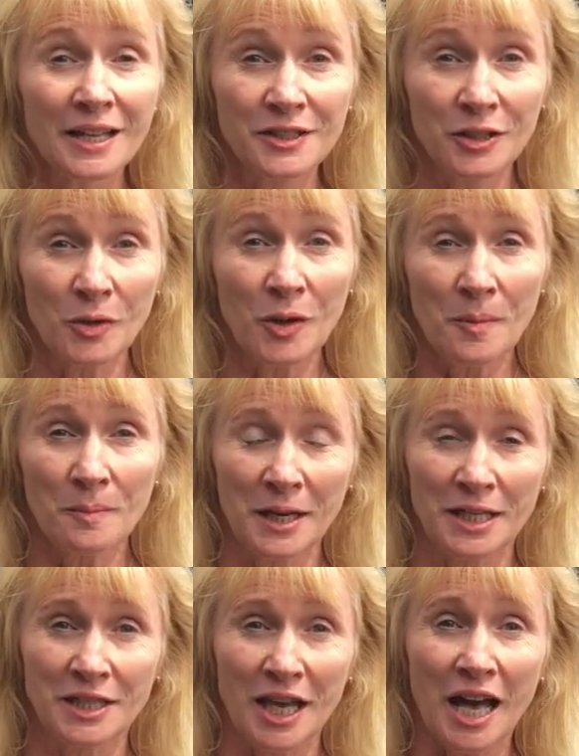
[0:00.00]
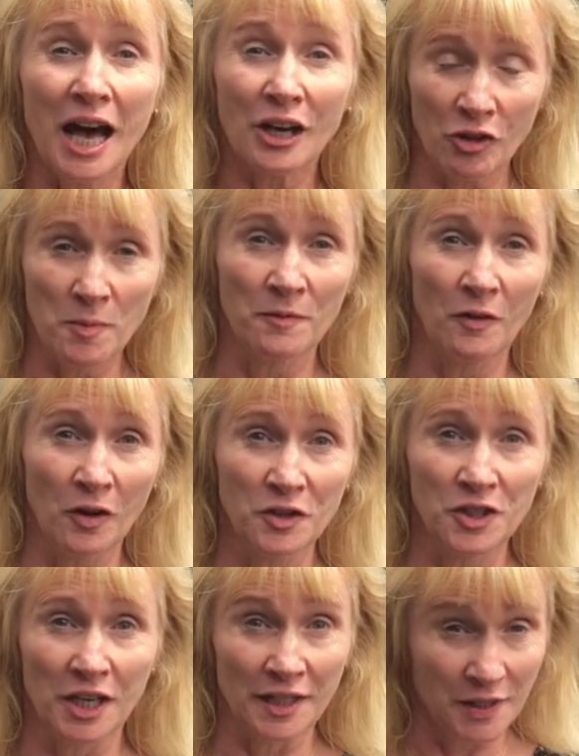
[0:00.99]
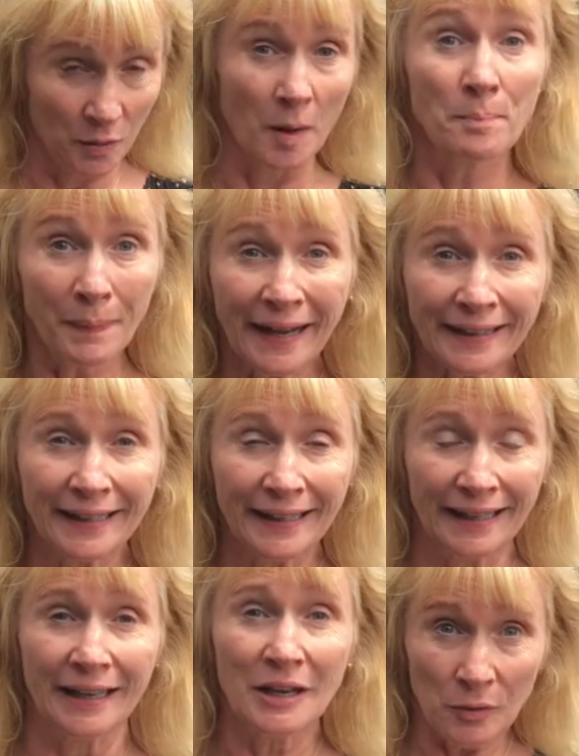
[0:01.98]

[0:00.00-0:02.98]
to meet a group of volunteers who are back here,